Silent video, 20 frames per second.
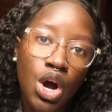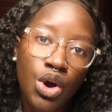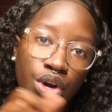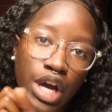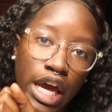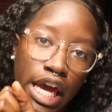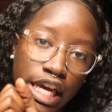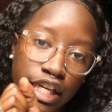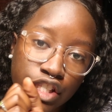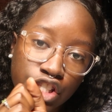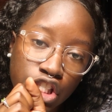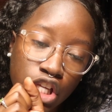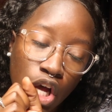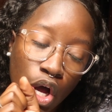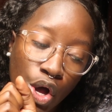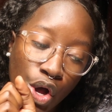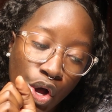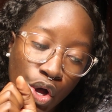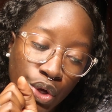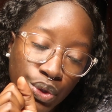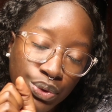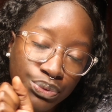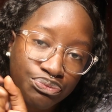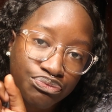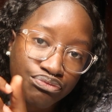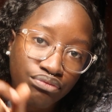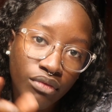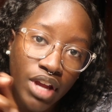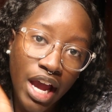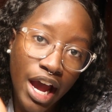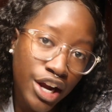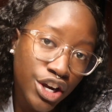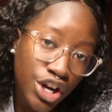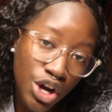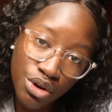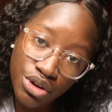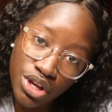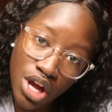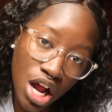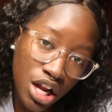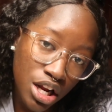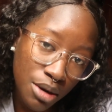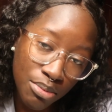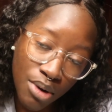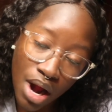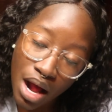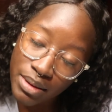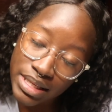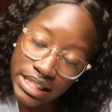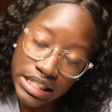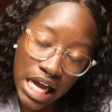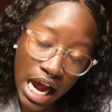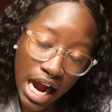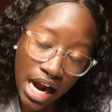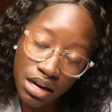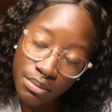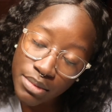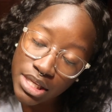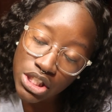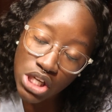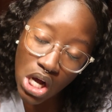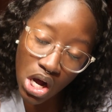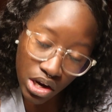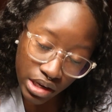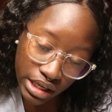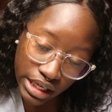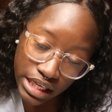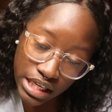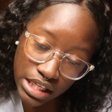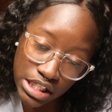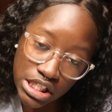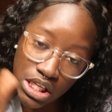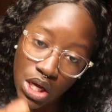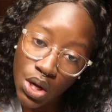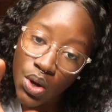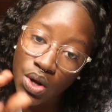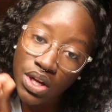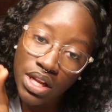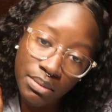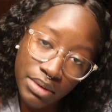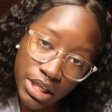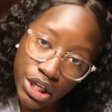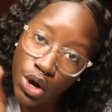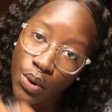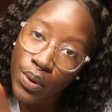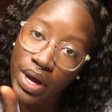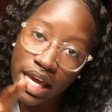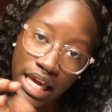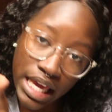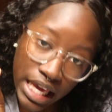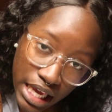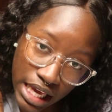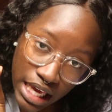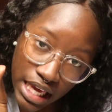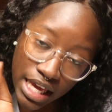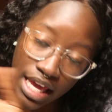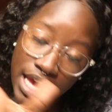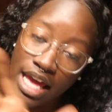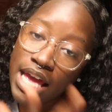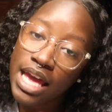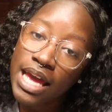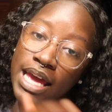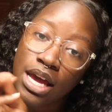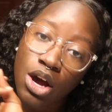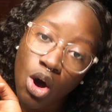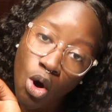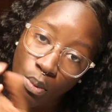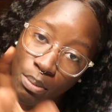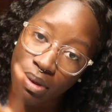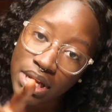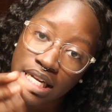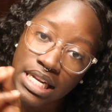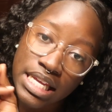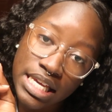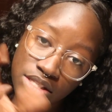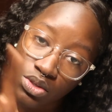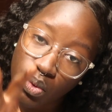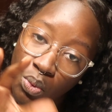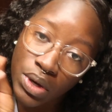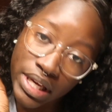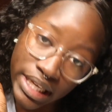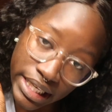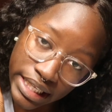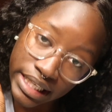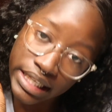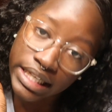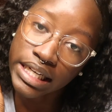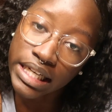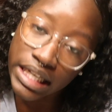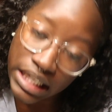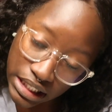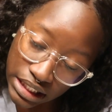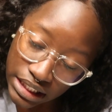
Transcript: okay, so I know y'all are probably tired of me talking. So let me go ahead and open this wig.